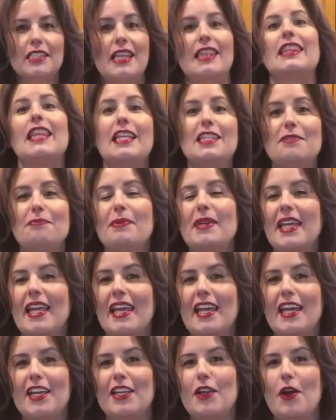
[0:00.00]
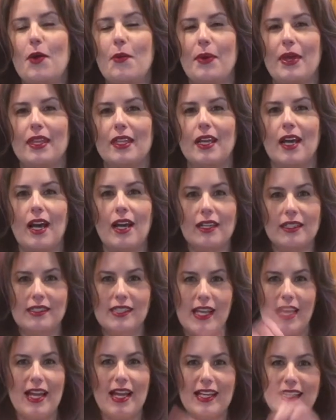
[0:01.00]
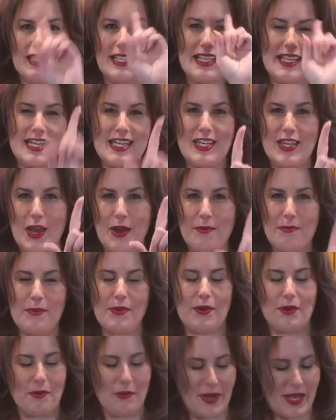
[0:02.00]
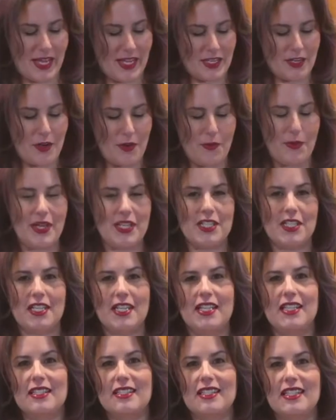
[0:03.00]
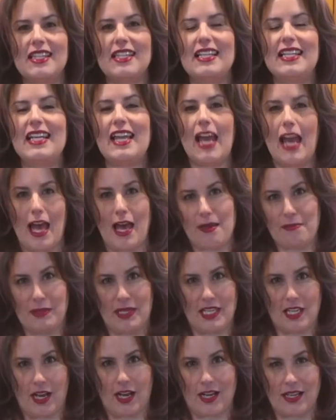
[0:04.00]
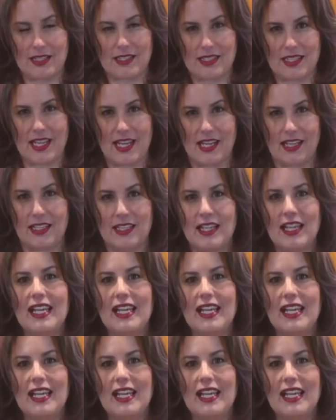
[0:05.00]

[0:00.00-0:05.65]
Let's begin with cocktail number 1, which is the Abbey Cocktail.